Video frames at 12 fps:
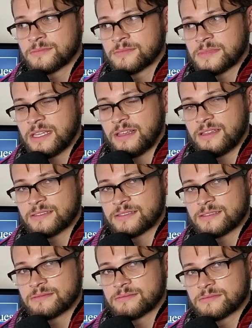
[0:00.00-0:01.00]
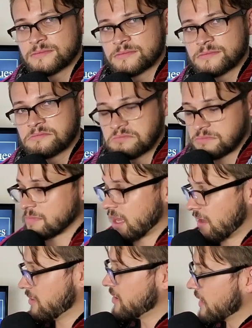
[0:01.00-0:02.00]
is
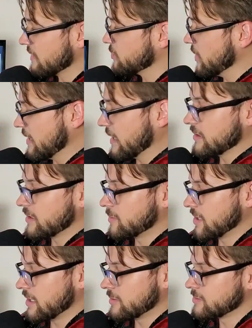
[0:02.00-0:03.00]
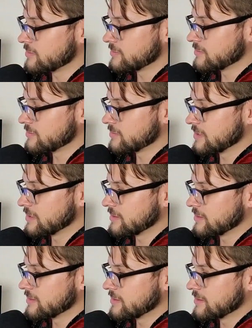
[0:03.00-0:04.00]
having a nice weekend coming up,
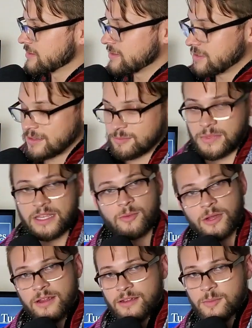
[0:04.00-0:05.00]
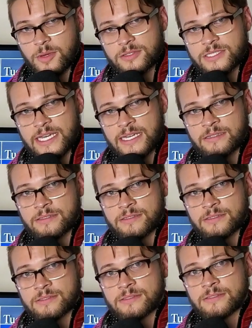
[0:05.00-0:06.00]
me wearing a bow tie,
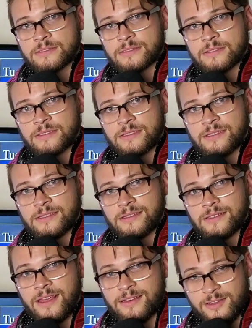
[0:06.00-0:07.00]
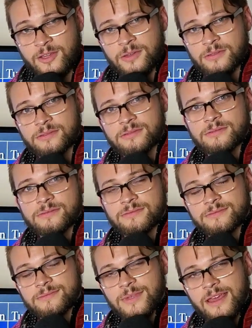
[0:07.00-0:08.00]
and you
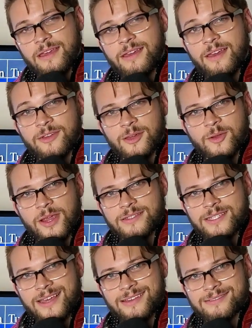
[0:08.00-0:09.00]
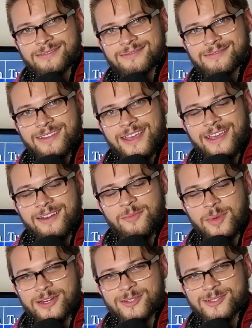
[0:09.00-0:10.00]
having a great day and a
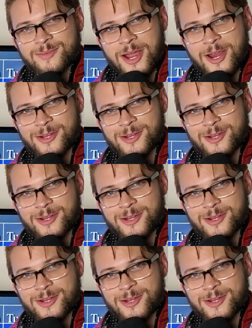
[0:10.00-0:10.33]
better tomorrow.